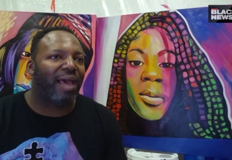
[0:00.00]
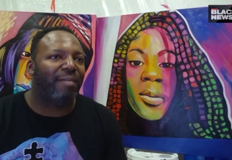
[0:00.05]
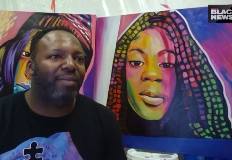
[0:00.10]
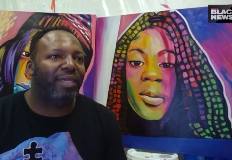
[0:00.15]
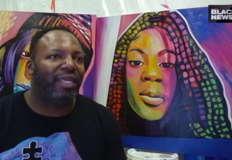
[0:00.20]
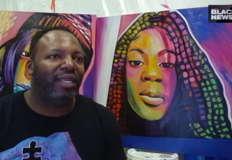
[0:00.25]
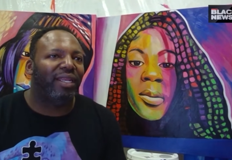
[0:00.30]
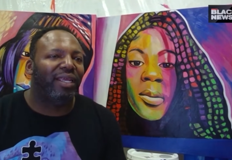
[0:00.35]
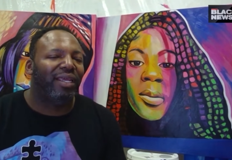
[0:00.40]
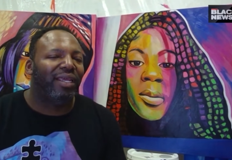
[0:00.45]

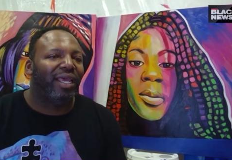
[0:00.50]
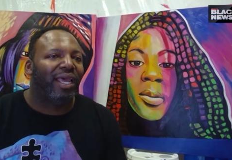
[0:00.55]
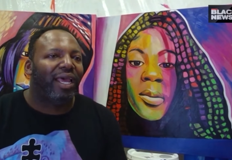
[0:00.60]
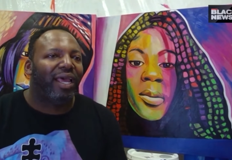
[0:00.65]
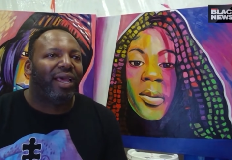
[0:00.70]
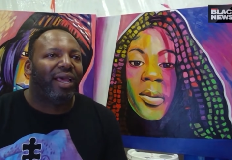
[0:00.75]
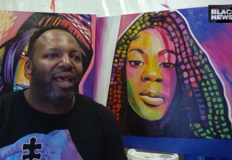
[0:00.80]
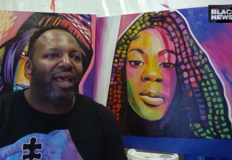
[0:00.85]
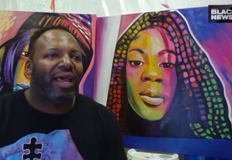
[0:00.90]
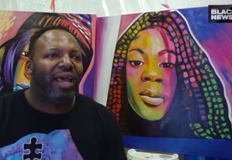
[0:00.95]
Speaker 1: mean,
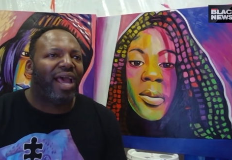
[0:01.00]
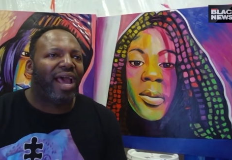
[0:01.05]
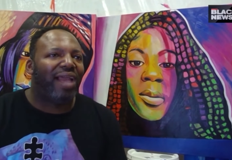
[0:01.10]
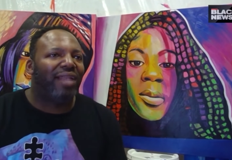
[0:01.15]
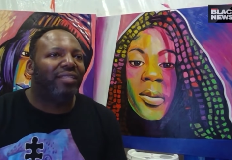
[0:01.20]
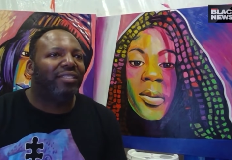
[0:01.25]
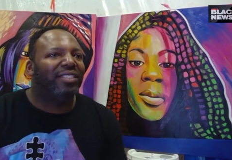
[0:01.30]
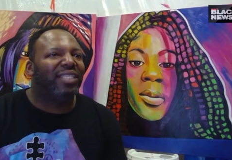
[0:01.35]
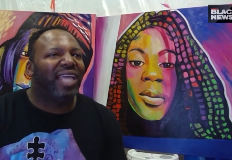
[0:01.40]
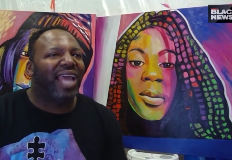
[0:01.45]

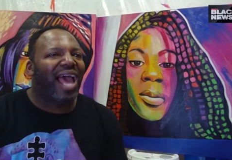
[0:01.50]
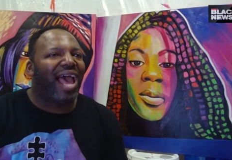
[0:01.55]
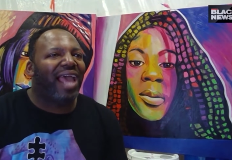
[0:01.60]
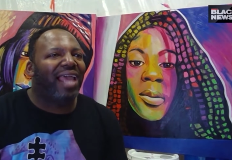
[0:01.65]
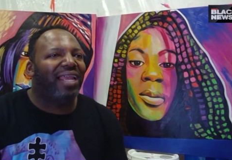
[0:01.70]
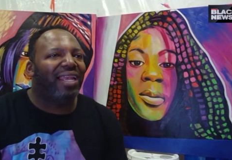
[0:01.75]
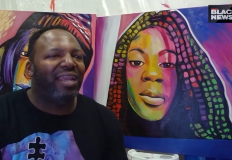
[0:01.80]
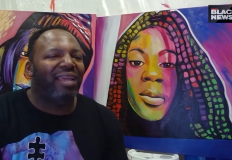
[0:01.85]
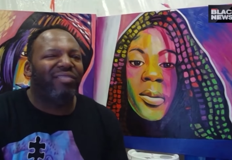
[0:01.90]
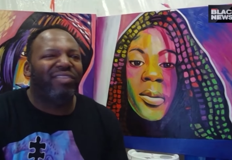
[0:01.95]
honestly, I
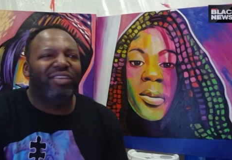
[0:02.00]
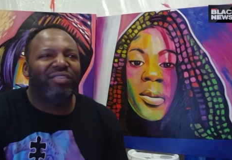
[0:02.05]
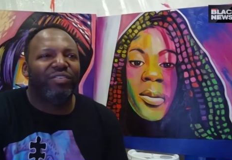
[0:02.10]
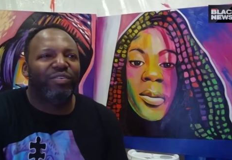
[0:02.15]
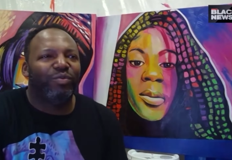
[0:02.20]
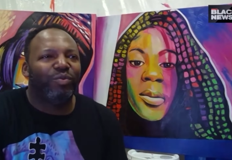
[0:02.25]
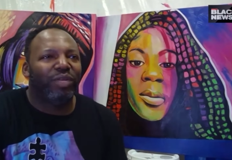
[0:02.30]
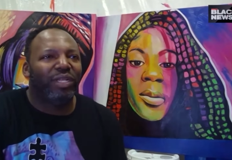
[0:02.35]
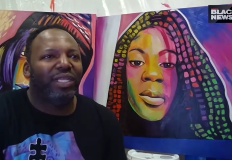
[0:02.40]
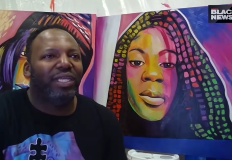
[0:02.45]
had never
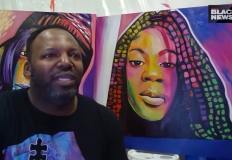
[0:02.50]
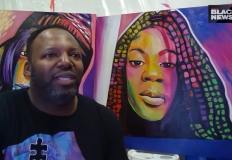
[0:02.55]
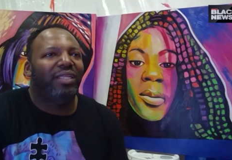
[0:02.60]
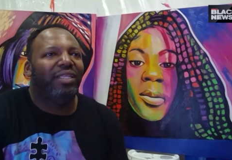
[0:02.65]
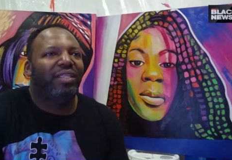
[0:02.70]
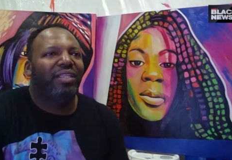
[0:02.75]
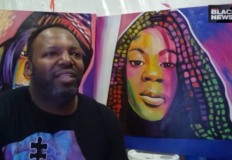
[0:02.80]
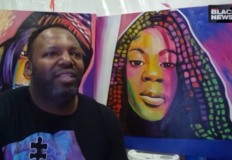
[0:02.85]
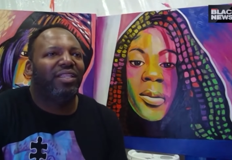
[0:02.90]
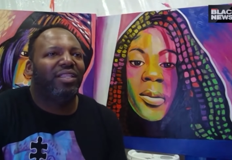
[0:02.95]
even really,
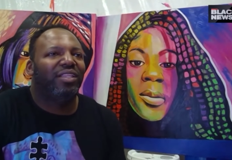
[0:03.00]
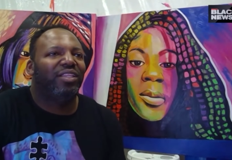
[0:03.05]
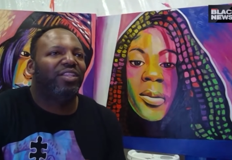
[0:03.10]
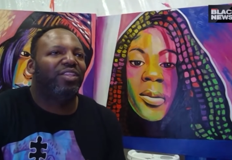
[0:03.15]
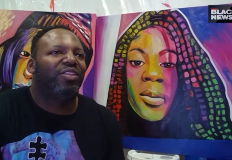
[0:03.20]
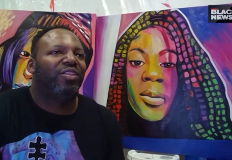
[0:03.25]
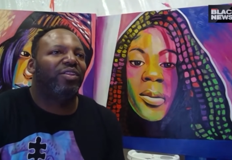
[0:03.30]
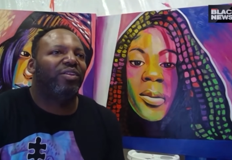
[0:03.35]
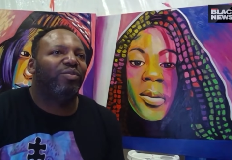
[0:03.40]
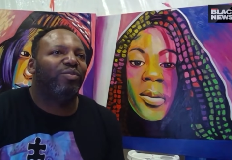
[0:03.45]

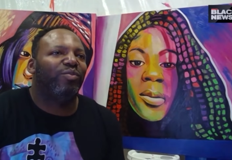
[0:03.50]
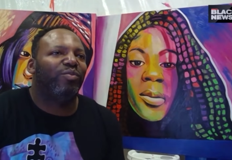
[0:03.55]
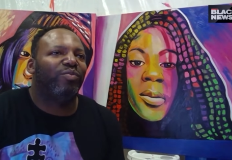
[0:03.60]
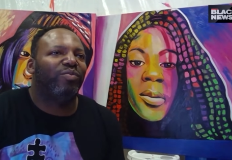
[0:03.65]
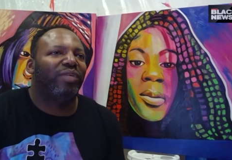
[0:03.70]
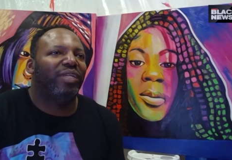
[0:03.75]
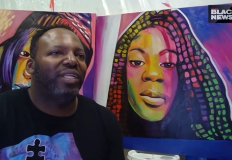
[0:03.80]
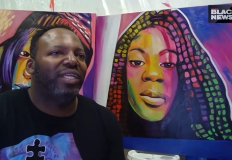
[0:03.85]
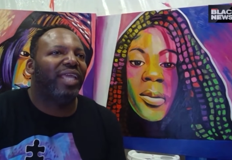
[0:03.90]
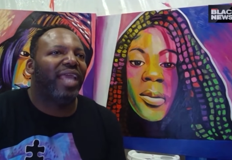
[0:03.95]

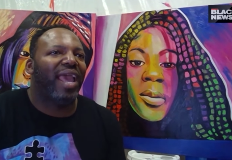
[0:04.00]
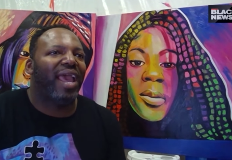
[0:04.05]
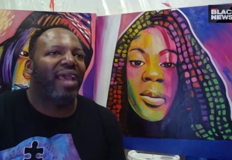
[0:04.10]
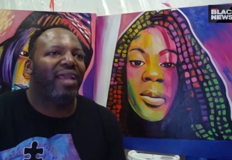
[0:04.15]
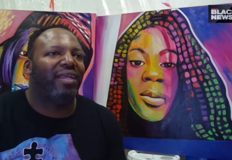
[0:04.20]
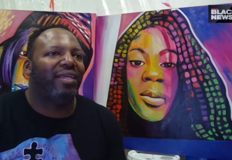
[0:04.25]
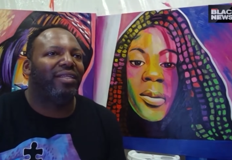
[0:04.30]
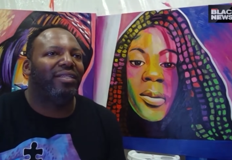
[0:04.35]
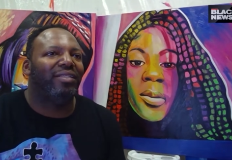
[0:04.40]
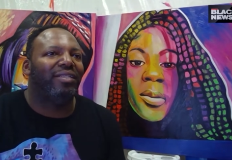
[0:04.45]
really
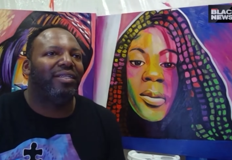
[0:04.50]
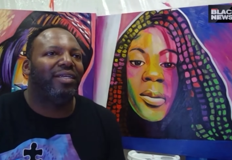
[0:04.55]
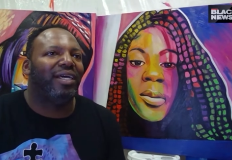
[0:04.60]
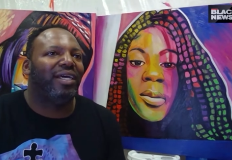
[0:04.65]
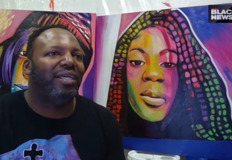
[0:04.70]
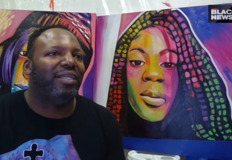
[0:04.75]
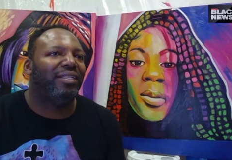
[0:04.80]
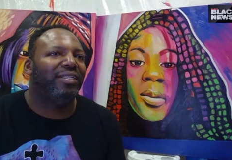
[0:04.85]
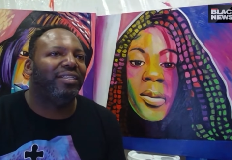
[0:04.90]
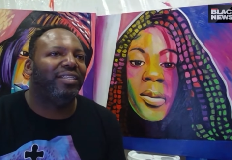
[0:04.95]
had a,
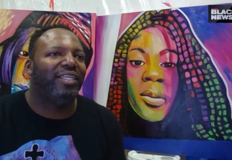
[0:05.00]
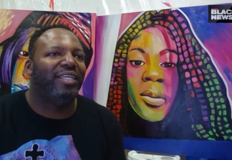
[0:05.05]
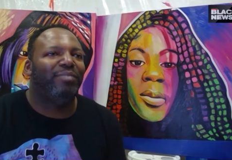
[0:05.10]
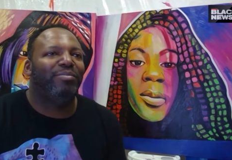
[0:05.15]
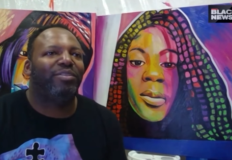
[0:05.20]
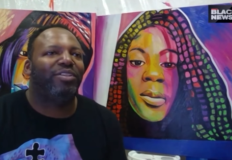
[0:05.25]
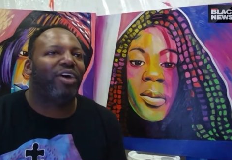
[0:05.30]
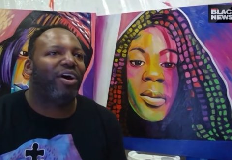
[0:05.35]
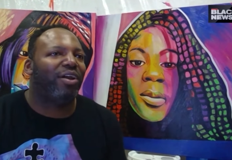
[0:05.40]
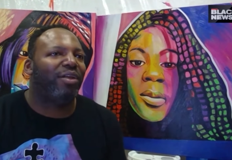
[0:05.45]
a deep
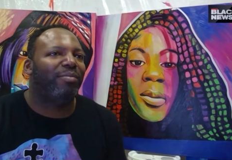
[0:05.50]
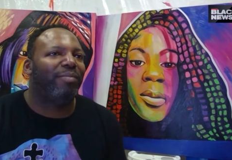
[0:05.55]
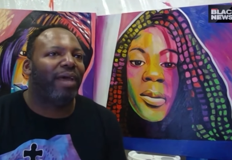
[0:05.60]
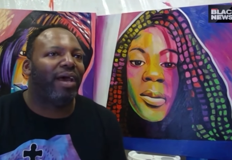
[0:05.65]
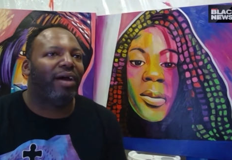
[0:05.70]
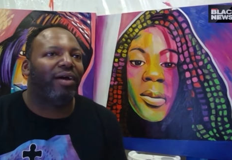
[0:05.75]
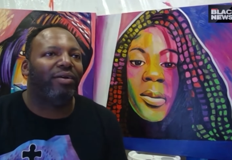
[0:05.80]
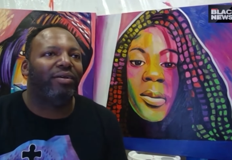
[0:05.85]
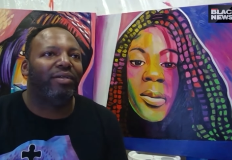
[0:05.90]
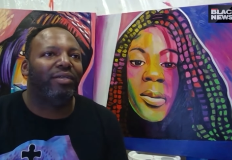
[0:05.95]
thought
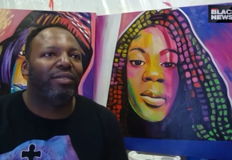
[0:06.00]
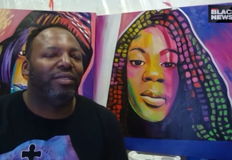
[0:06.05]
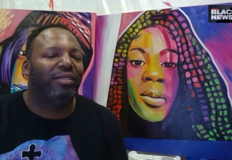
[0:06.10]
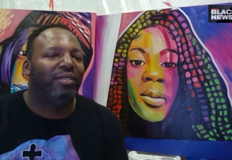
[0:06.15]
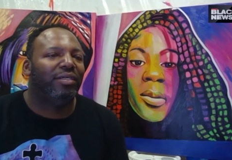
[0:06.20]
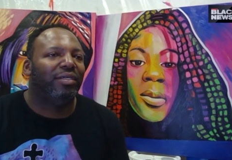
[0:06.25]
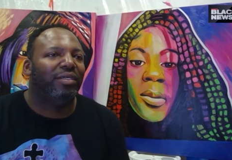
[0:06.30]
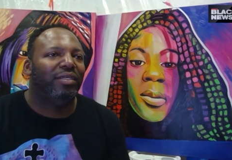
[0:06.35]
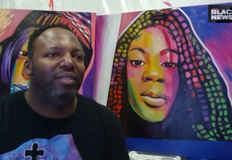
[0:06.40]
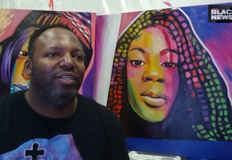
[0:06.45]
about,
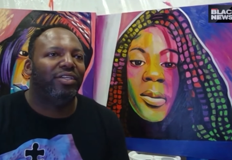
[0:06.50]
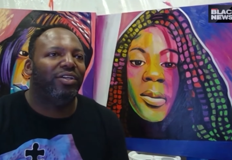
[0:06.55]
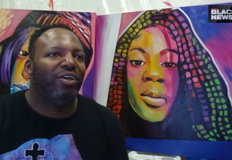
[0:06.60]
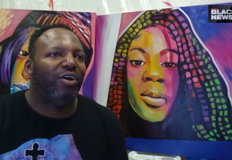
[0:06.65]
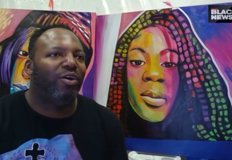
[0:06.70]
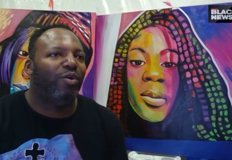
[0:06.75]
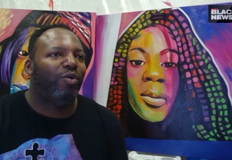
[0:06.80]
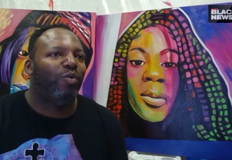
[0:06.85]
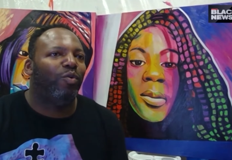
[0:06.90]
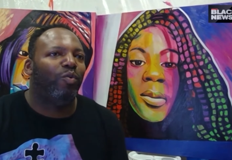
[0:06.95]
you
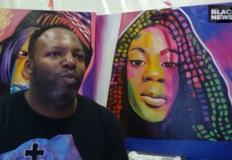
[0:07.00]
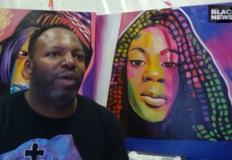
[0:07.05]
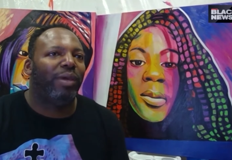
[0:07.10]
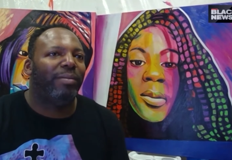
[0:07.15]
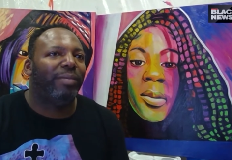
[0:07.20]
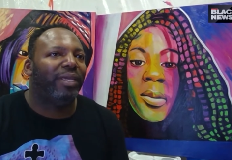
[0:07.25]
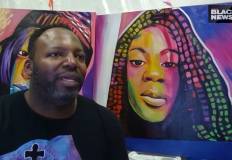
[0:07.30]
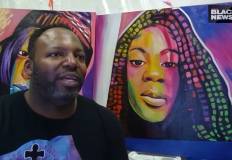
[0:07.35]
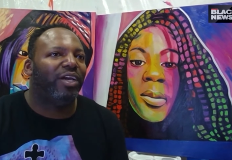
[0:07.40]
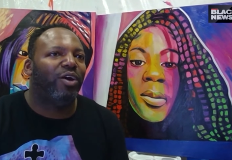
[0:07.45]
know,
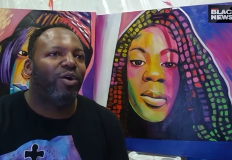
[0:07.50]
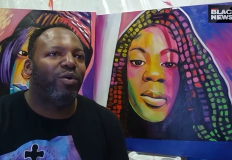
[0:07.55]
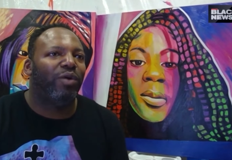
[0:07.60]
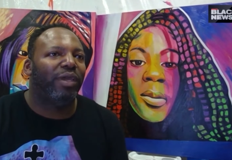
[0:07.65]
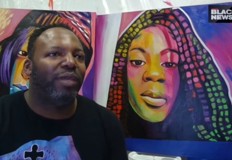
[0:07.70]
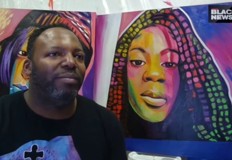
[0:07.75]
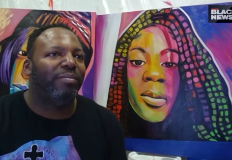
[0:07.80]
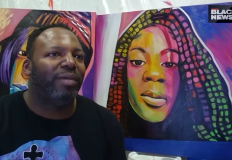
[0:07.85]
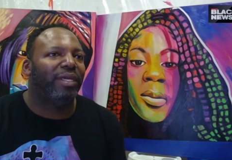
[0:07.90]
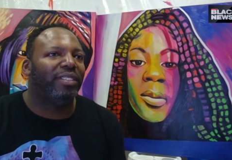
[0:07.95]
women
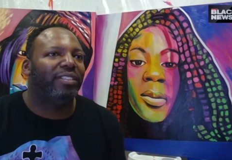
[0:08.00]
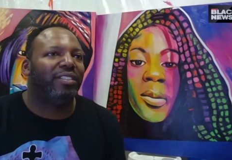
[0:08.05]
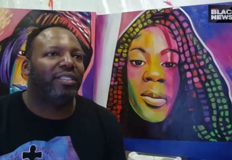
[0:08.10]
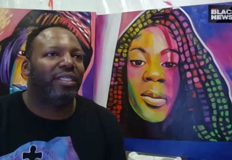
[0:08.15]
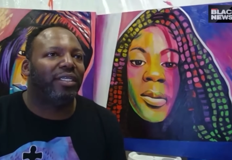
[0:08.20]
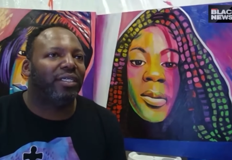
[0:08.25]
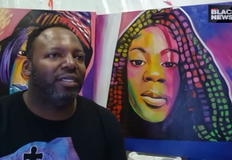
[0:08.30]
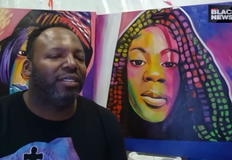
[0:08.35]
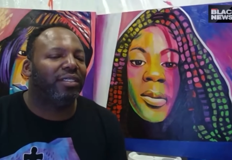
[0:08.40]
going missing,